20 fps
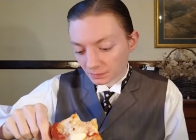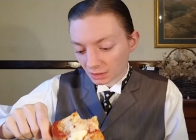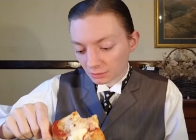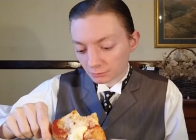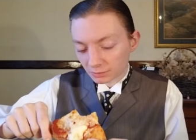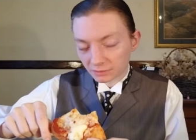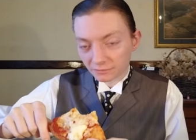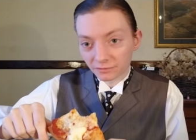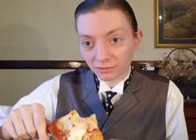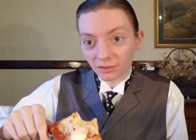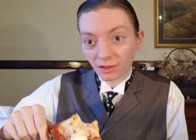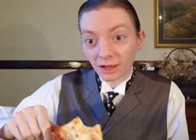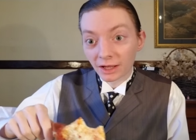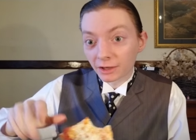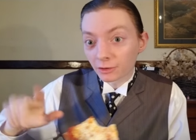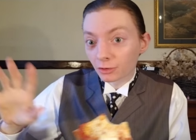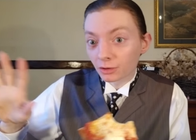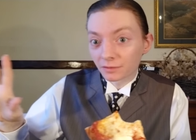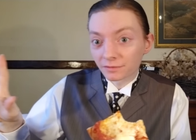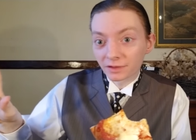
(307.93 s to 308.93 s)
went
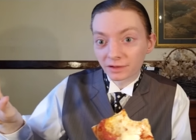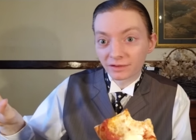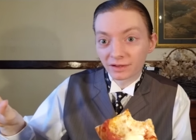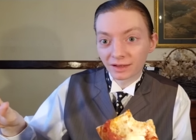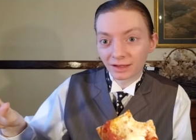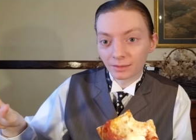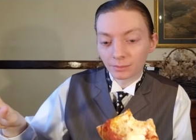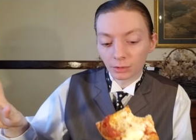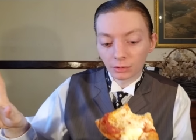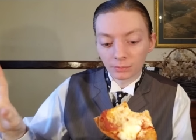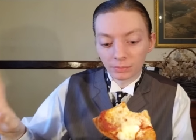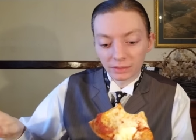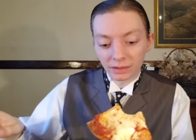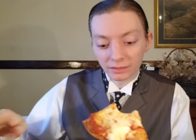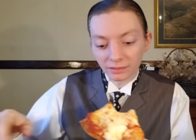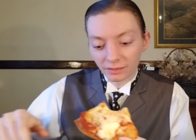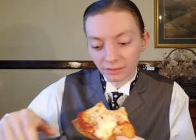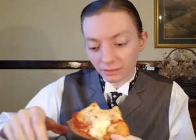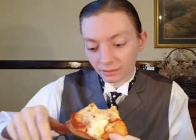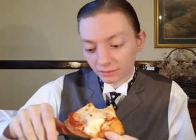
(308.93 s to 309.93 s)
flying off the table, but
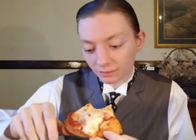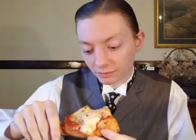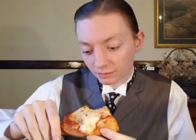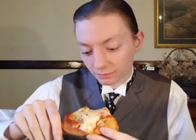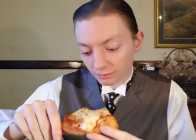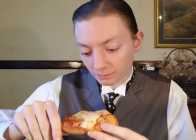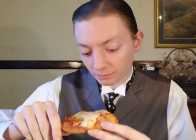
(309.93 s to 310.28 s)
it didn't.